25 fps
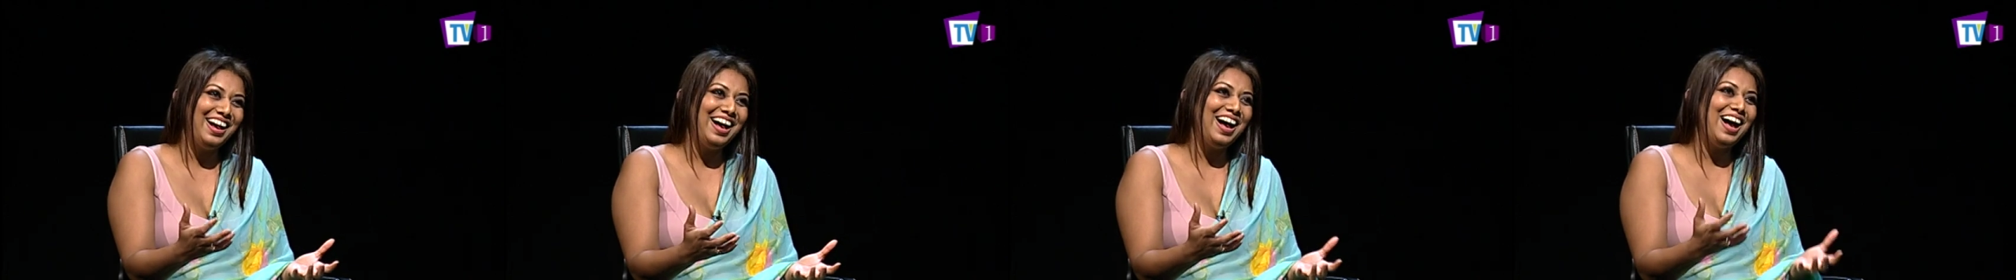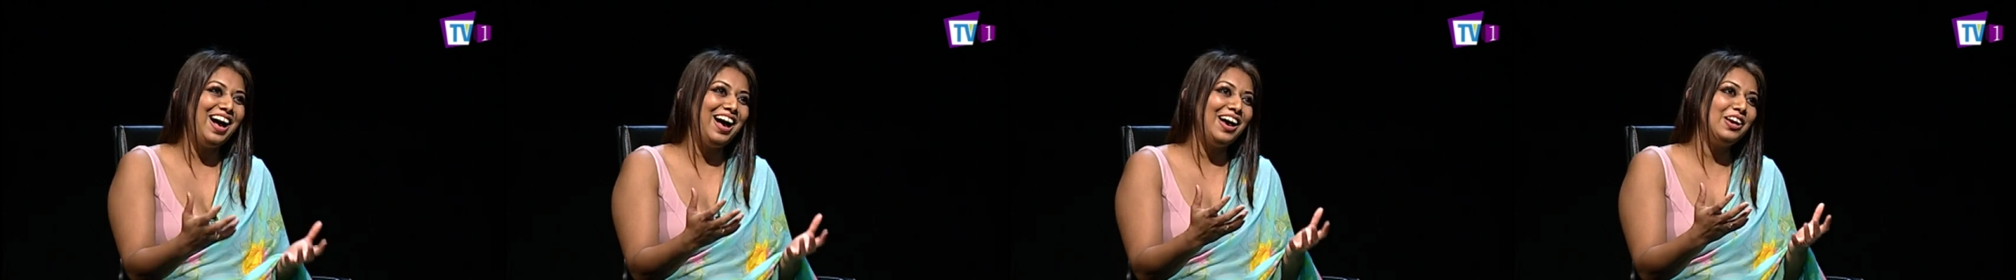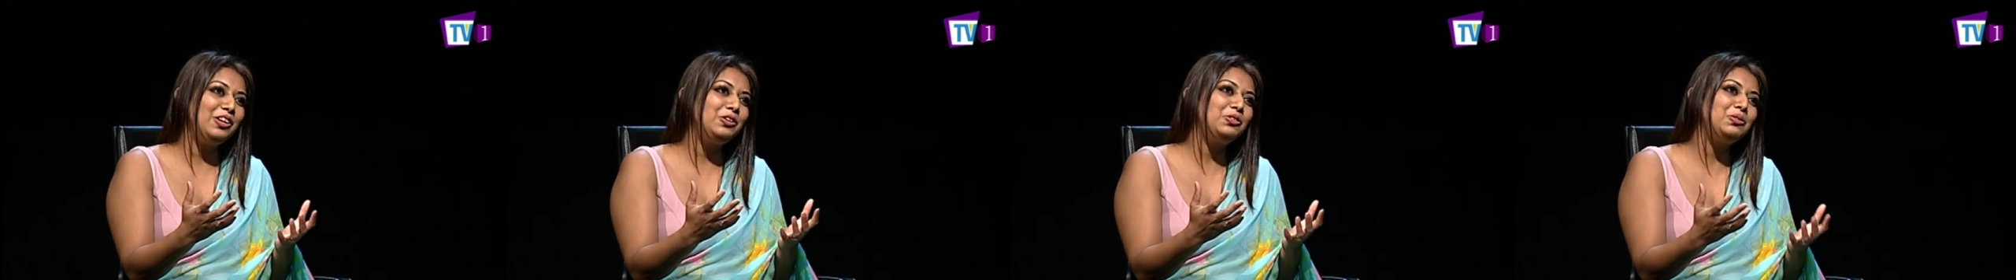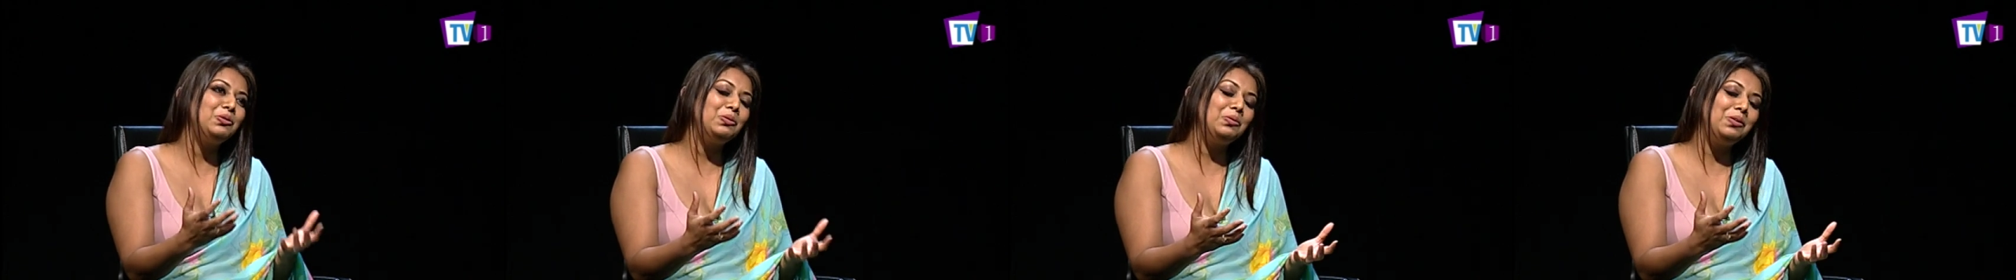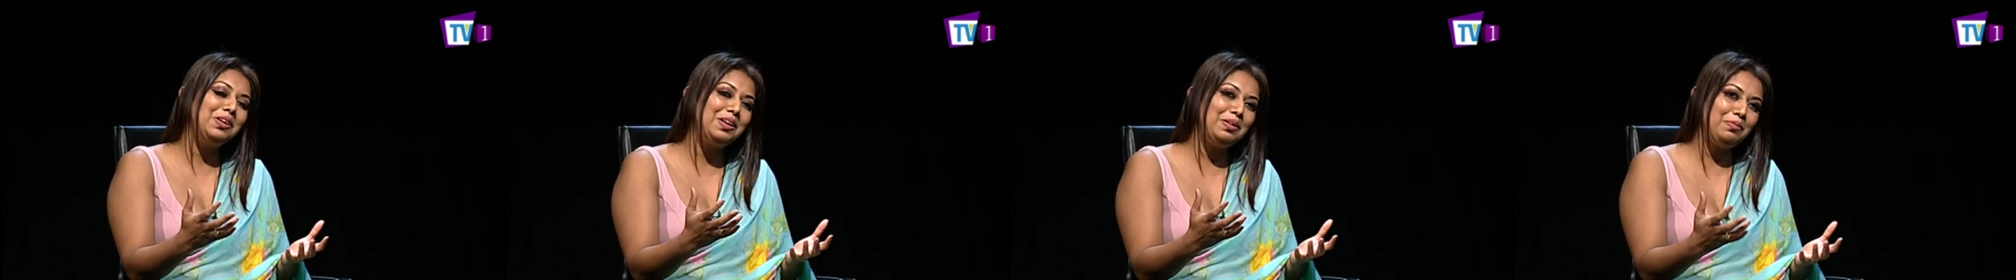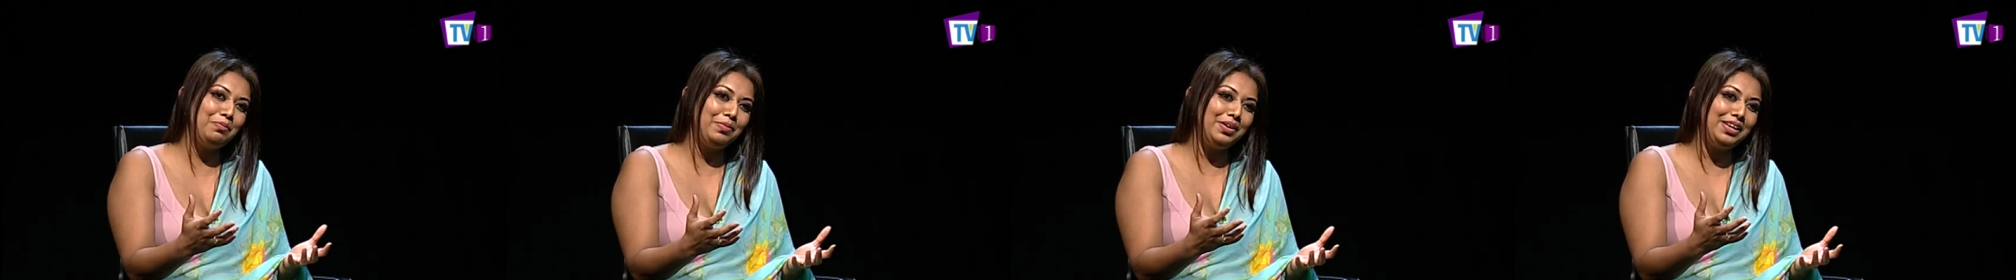I
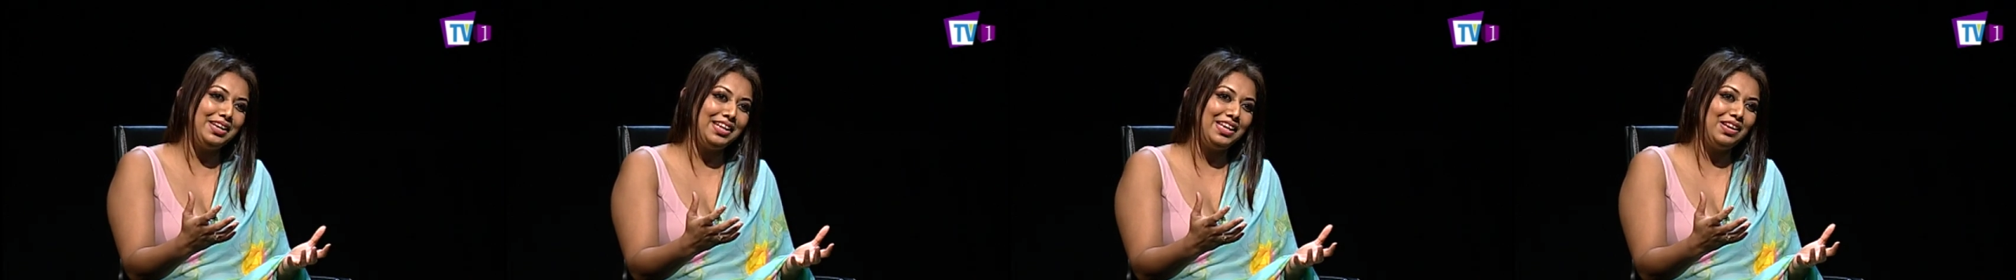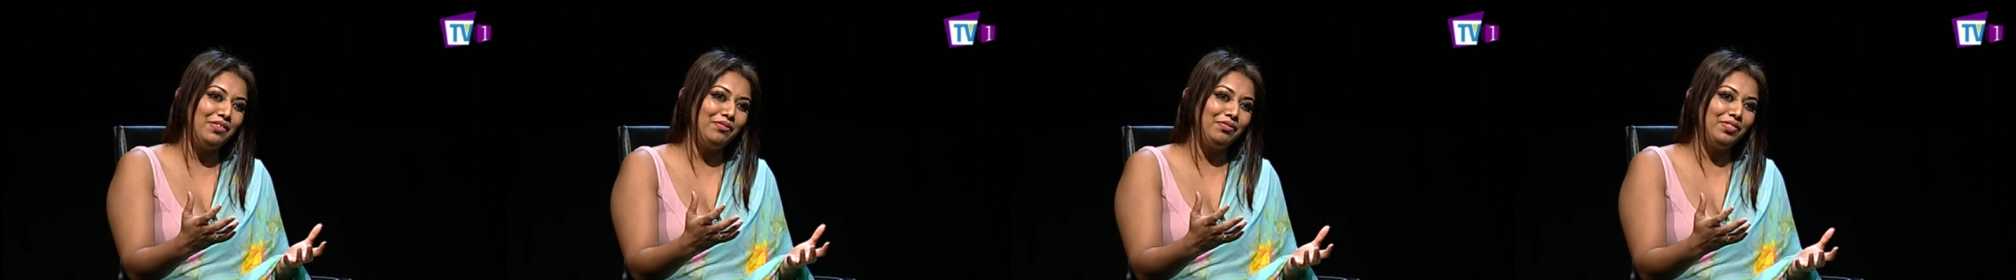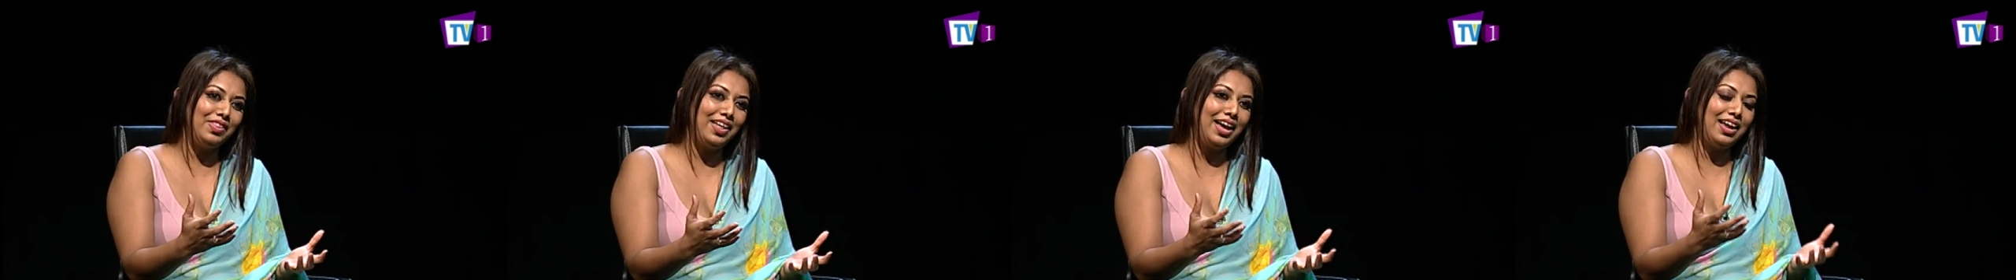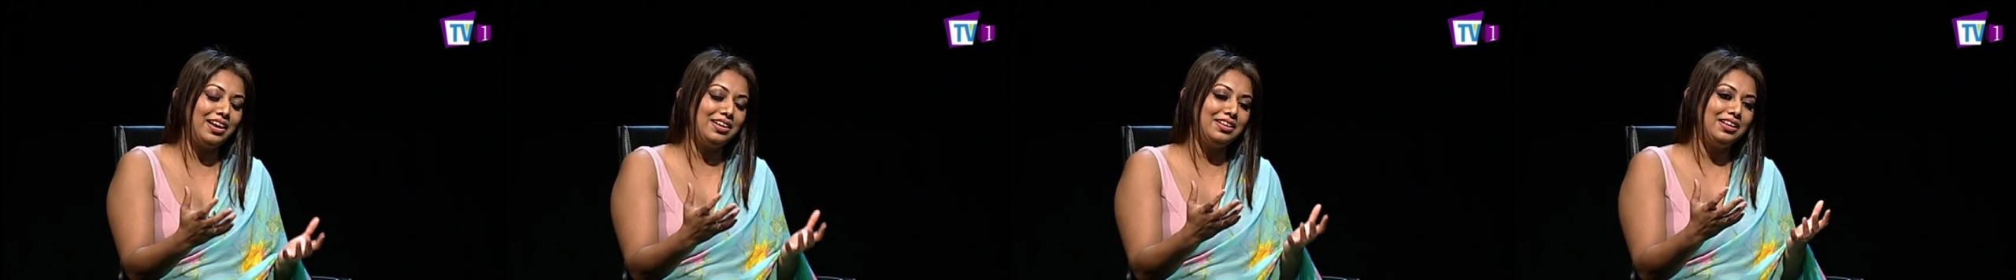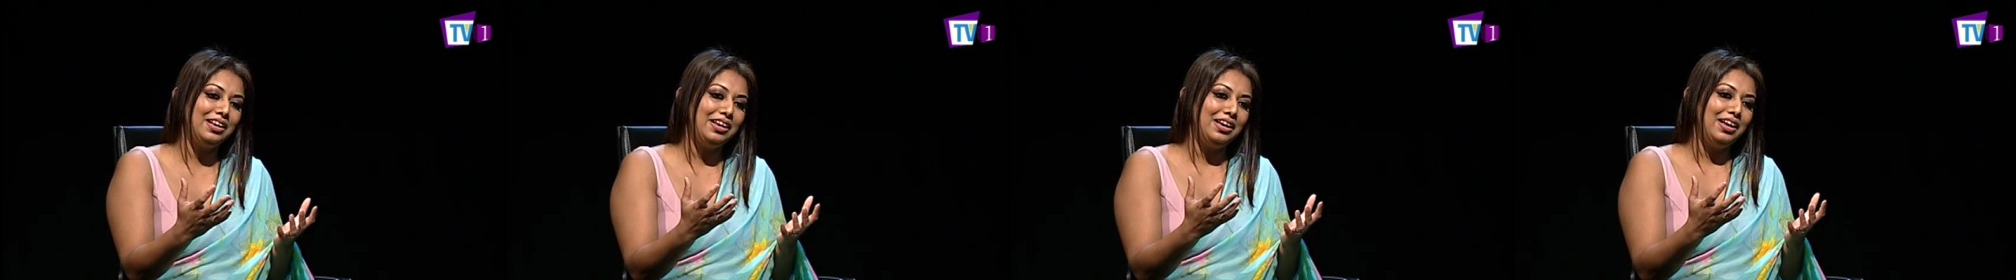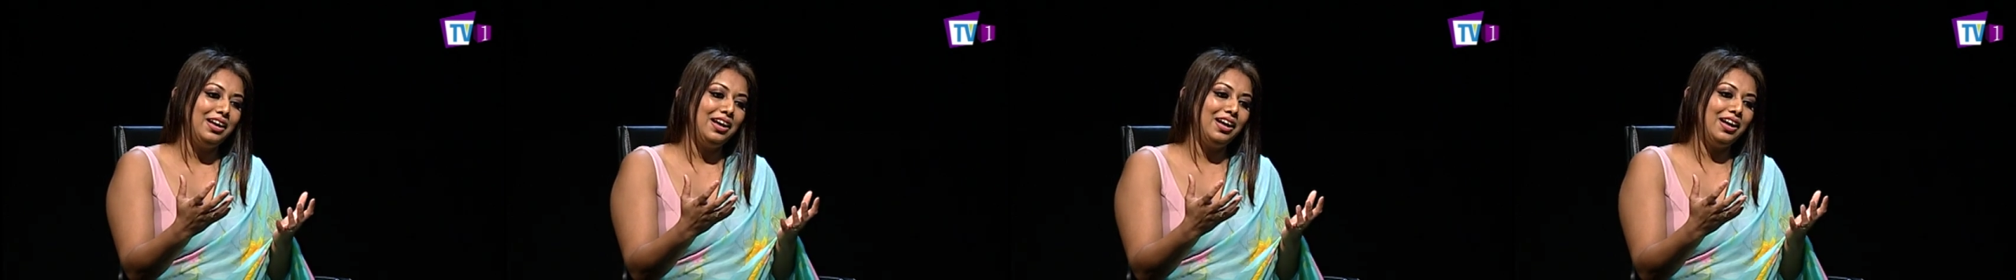truly believe that
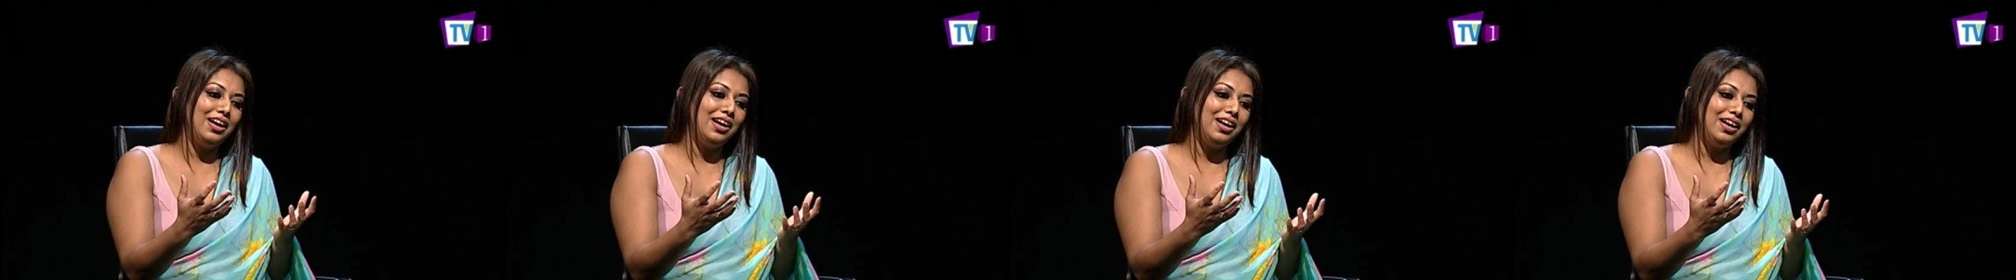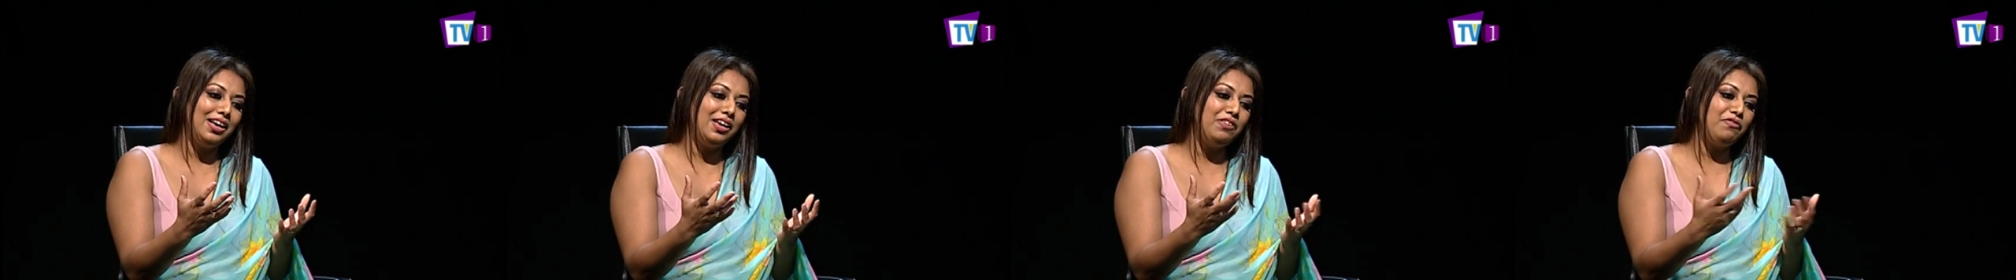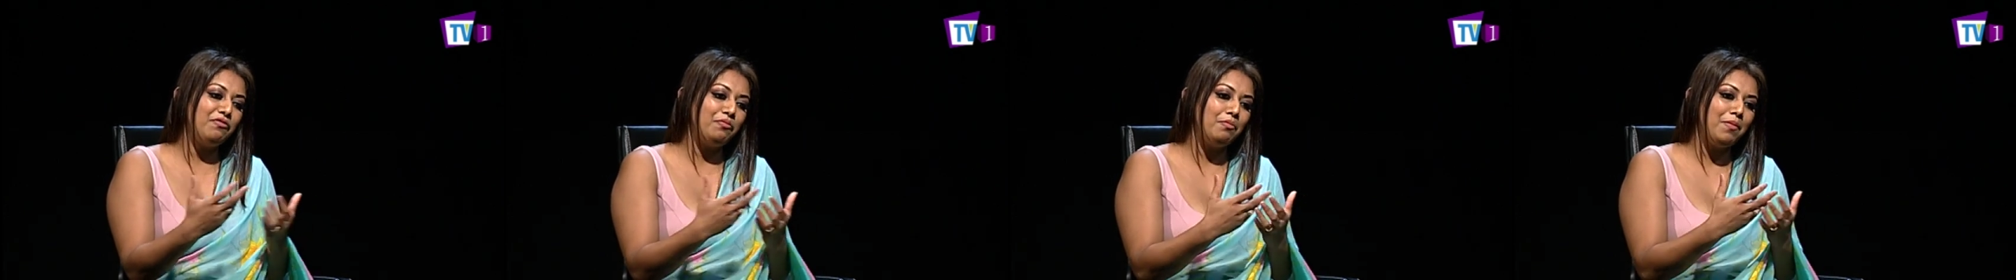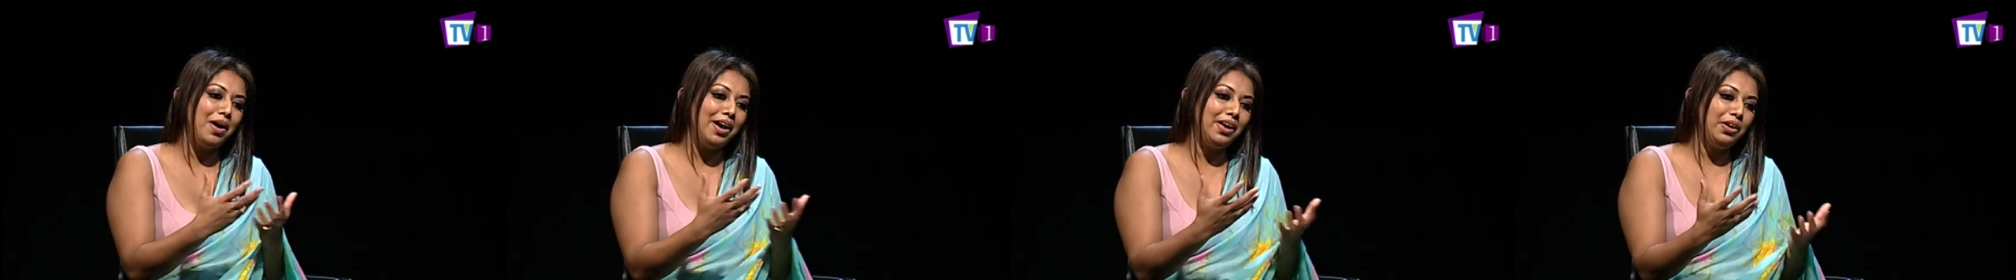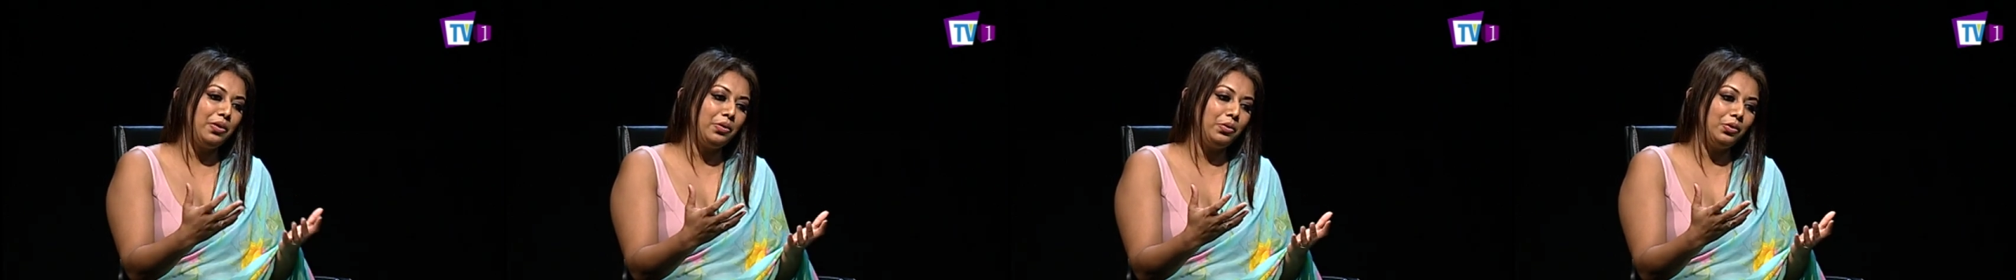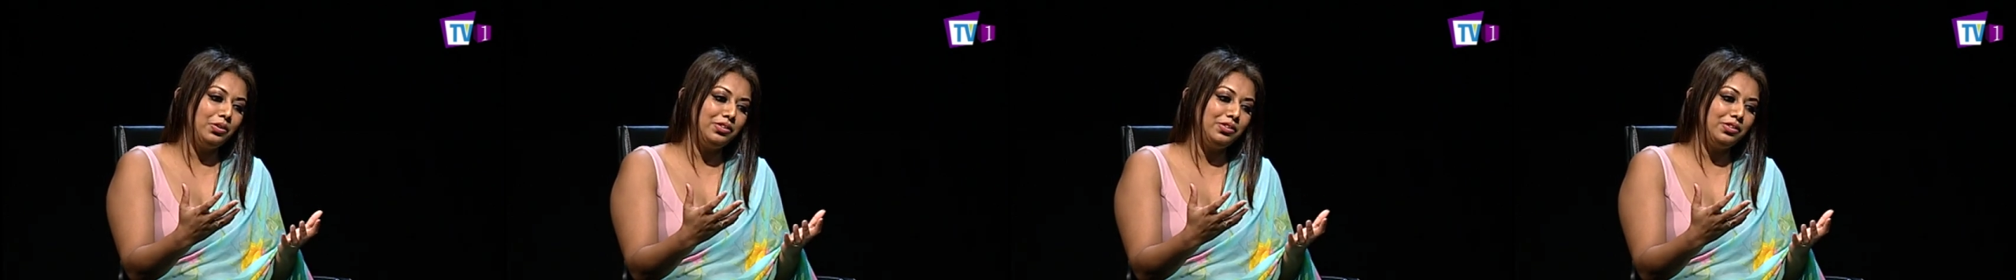if my